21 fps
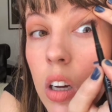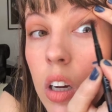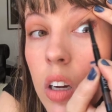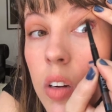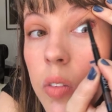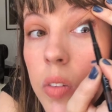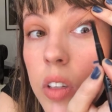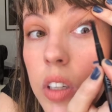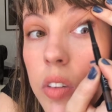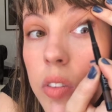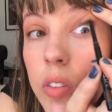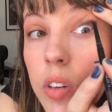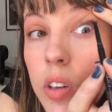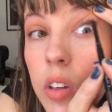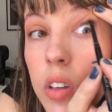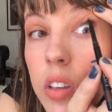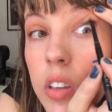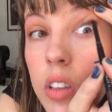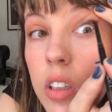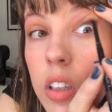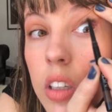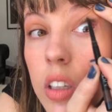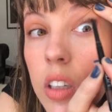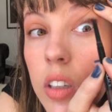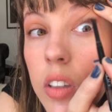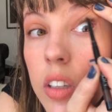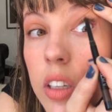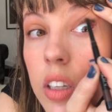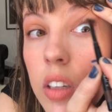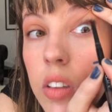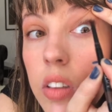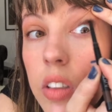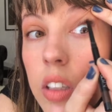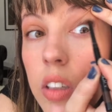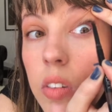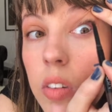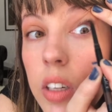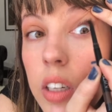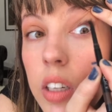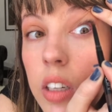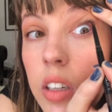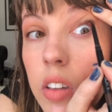I'm really focusing it on the outside
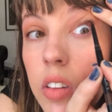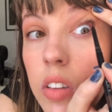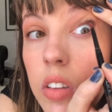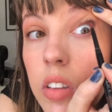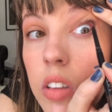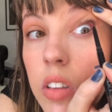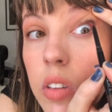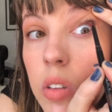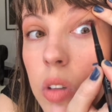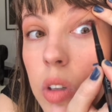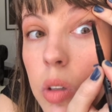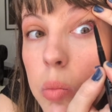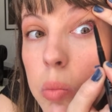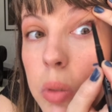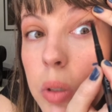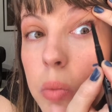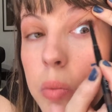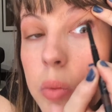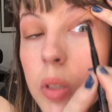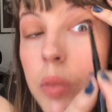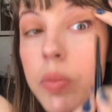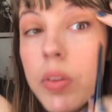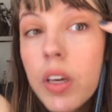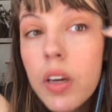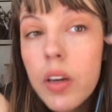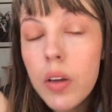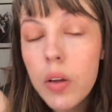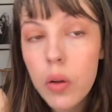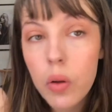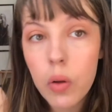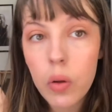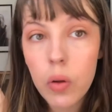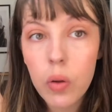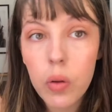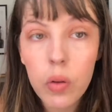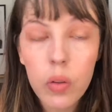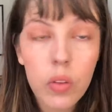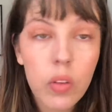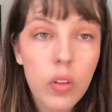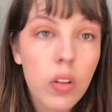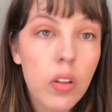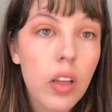right now just to sort of bump up that
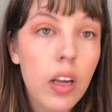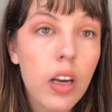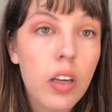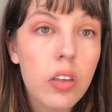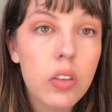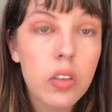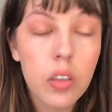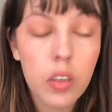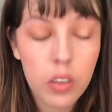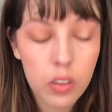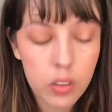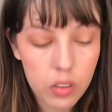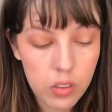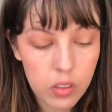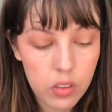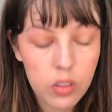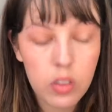lash line.